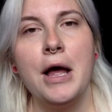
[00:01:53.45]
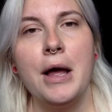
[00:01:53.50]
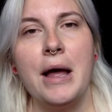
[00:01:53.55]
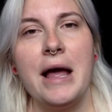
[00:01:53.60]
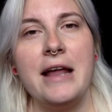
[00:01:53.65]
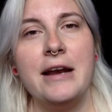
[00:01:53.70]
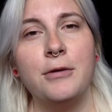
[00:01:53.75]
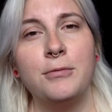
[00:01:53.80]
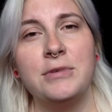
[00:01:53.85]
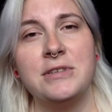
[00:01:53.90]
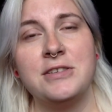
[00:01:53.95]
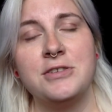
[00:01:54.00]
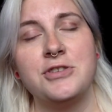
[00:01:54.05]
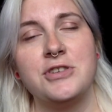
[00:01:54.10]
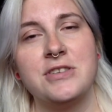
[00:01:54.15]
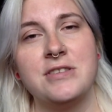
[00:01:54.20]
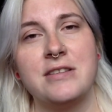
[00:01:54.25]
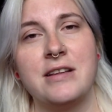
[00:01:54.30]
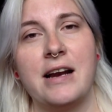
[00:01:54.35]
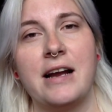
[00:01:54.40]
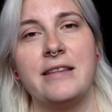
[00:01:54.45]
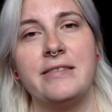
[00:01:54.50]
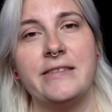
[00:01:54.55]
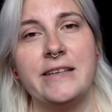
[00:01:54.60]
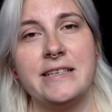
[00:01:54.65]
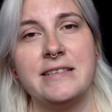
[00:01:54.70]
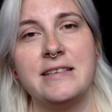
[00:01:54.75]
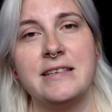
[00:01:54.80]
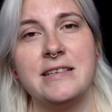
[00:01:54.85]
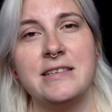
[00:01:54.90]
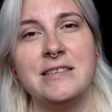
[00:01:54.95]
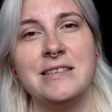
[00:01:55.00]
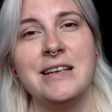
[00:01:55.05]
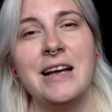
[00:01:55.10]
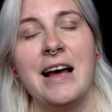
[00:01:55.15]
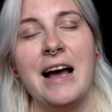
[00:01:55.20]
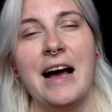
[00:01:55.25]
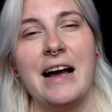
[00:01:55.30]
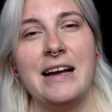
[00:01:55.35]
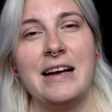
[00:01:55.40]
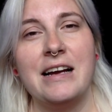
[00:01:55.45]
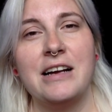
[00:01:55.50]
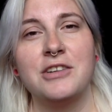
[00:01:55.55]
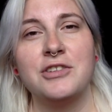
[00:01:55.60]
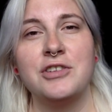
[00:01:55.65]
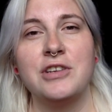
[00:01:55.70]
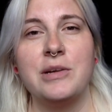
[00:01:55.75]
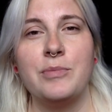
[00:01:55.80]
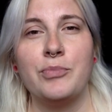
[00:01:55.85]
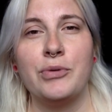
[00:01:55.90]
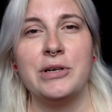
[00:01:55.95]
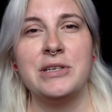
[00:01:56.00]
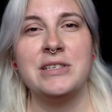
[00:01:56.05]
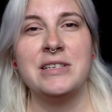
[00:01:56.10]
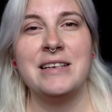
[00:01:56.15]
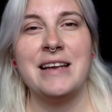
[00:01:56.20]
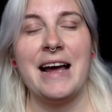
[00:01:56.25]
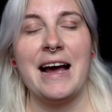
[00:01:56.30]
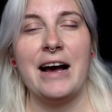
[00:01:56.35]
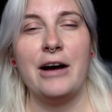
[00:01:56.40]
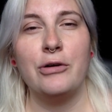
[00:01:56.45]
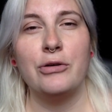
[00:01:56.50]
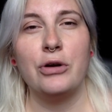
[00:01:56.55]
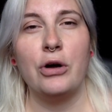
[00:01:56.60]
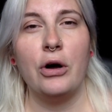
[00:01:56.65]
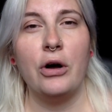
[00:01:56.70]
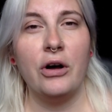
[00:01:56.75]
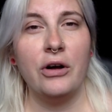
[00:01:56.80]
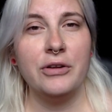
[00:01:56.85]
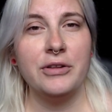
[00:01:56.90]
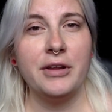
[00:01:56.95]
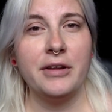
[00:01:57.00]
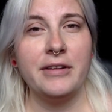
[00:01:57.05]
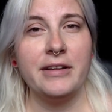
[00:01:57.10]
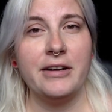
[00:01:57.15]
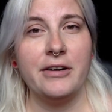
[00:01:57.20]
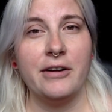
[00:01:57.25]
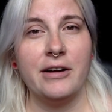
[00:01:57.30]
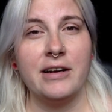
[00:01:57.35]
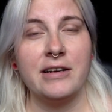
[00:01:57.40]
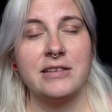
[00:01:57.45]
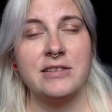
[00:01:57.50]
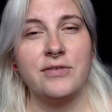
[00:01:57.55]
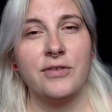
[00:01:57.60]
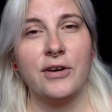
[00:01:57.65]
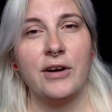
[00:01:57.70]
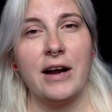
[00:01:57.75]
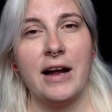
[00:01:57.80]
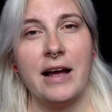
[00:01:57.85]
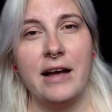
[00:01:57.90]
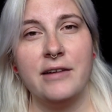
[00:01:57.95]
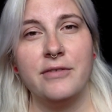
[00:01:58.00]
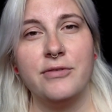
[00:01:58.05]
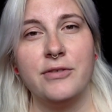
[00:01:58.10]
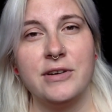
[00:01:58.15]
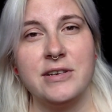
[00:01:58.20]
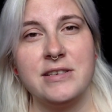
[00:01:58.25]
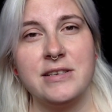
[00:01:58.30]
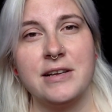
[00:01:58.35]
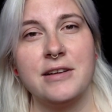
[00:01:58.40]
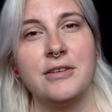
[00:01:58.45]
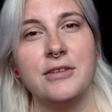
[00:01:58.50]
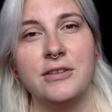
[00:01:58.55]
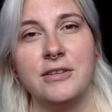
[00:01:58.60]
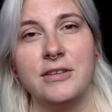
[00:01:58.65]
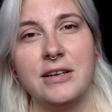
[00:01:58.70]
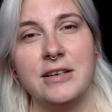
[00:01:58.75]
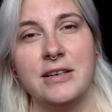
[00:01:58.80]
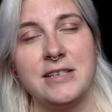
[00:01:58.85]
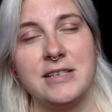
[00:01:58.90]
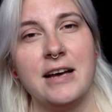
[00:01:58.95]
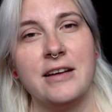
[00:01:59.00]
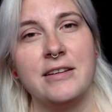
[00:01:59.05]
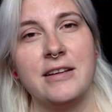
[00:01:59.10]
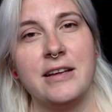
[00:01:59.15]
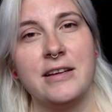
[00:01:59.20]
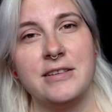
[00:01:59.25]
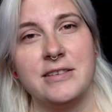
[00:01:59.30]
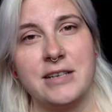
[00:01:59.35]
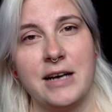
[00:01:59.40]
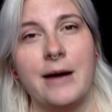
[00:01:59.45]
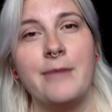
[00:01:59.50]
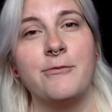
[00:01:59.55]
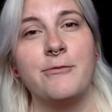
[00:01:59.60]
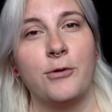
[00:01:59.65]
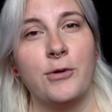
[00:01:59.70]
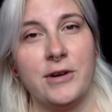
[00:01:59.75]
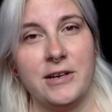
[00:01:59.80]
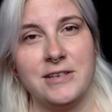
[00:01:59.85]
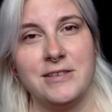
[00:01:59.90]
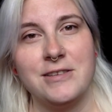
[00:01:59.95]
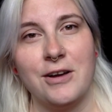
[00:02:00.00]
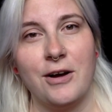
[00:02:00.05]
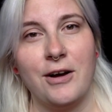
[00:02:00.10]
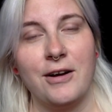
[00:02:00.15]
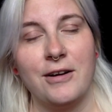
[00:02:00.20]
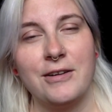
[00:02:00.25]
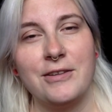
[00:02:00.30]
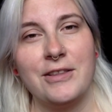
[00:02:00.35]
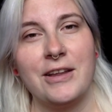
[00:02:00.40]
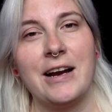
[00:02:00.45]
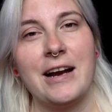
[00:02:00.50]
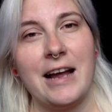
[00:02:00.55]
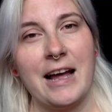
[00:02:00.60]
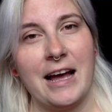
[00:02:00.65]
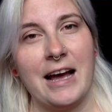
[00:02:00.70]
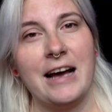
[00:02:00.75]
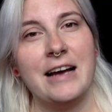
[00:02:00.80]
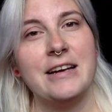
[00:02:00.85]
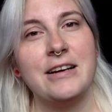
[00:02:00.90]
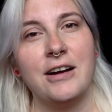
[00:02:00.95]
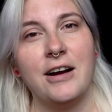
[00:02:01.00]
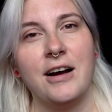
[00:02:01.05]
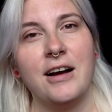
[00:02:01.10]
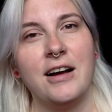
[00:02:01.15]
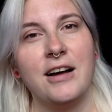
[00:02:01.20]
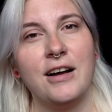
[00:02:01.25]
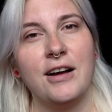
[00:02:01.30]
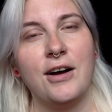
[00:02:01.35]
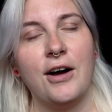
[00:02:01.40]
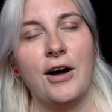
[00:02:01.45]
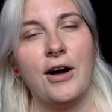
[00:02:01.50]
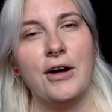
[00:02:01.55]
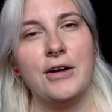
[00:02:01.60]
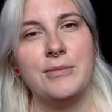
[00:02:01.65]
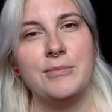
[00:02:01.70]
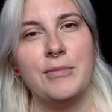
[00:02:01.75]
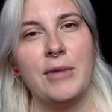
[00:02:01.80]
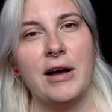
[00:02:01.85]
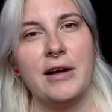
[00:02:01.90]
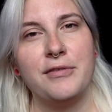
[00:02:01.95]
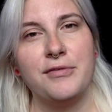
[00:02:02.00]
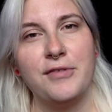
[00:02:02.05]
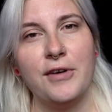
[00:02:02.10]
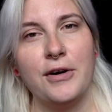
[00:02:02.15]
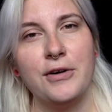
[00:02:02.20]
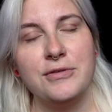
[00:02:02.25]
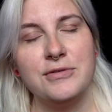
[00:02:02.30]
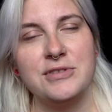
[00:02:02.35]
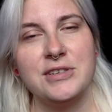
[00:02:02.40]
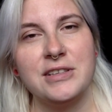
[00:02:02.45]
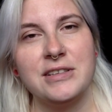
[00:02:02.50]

And it wasn't just that I listened, I actually printed out all the lyrics for every single Italian top 40 song that I had on my phone to